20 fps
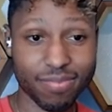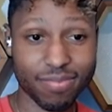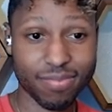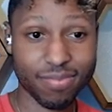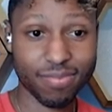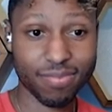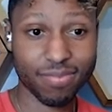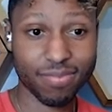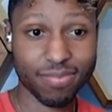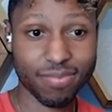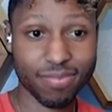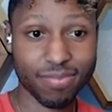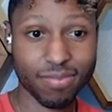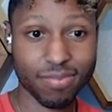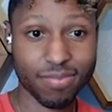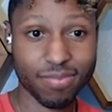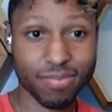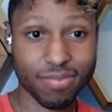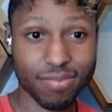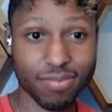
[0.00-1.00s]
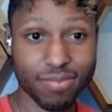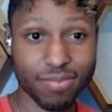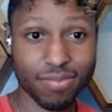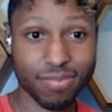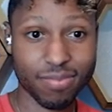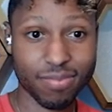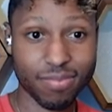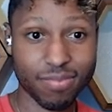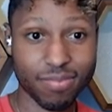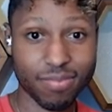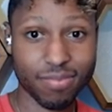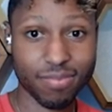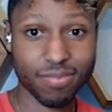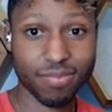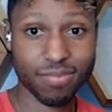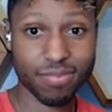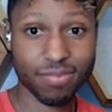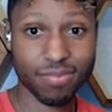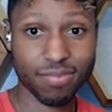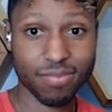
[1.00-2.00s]

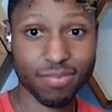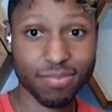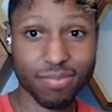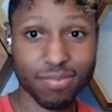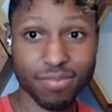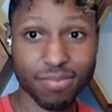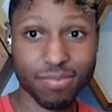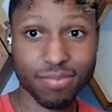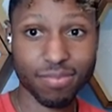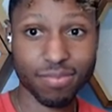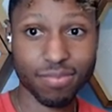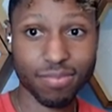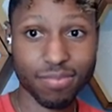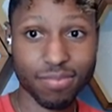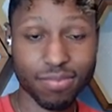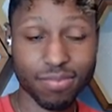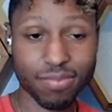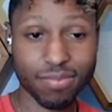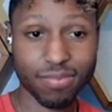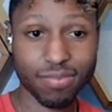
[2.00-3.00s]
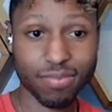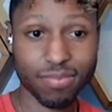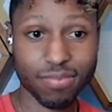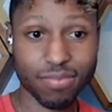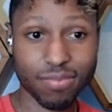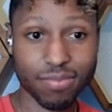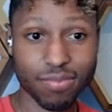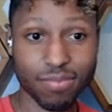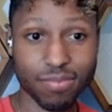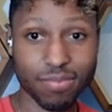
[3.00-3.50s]
[no speech]